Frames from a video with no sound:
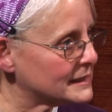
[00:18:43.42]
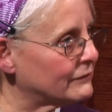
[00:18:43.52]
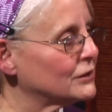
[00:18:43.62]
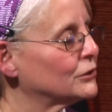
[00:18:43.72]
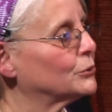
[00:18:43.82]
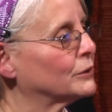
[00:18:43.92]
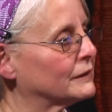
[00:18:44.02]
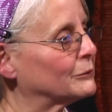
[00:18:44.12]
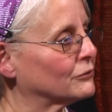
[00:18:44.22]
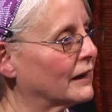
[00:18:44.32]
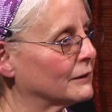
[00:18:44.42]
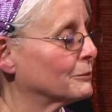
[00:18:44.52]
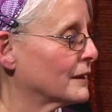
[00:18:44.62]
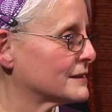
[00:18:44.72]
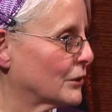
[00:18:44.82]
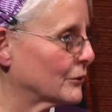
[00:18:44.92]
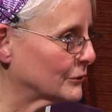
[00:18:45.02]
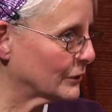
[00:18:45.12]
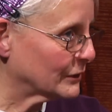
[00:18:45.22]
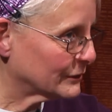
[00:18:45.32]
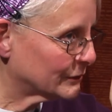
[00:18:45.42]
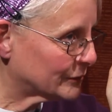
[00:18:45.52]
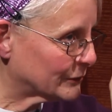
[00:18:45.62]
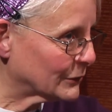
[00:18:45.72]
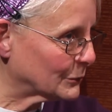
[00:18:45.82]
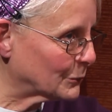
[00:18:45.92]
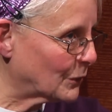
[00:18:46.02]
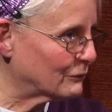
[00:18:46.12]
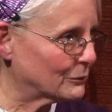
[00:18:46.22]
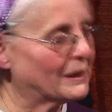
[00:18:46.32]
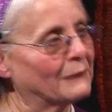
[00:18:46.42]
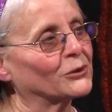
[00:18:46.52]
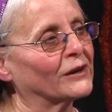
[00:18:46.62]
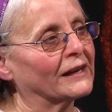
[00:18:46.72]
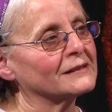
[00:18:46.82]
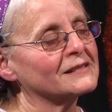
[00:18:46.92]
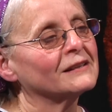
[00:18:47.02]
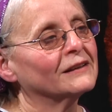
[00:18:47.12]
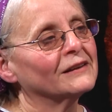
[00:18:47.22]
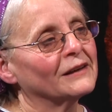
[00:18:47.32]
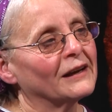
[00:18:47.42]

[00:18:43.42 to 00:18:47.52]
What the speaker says: You've got 72 of them around, plus all the little woven pomegranates.